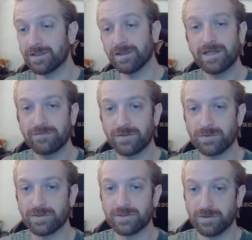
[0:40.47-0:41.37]
A lot of
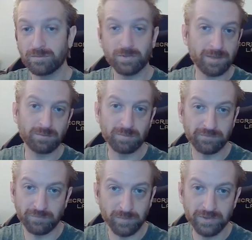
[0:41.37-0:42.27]
those you're probably
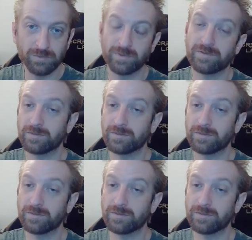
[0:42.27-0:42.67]
familiar with,